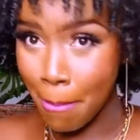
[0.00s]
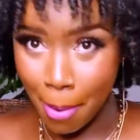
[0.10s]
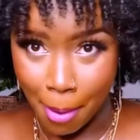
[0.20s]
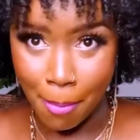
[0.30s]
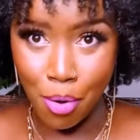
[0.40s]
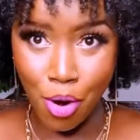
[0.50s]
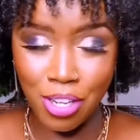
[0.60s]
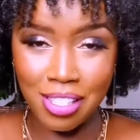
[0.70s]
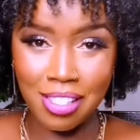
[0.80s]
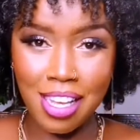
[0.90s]
perm
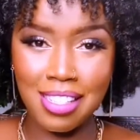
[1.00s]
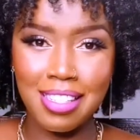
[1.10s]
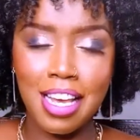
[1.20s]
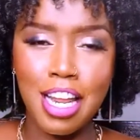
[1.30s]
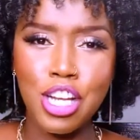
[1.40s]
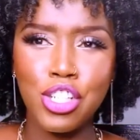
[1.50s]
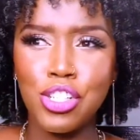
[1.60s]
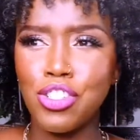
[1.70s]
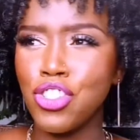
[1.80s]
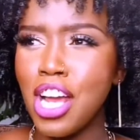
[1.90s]
rod sets that I
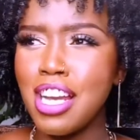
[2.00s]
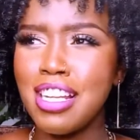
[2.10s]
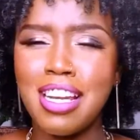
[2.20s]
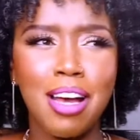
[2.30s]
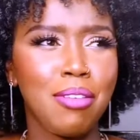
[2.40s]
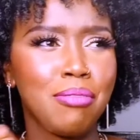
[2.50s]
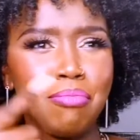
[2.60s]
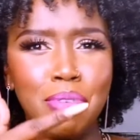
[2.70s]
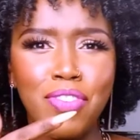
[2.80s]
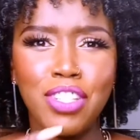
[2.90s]
shared in a
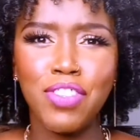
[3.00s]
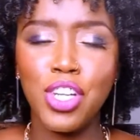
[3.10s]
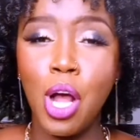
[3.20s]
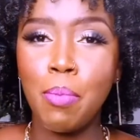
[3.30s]
previous video.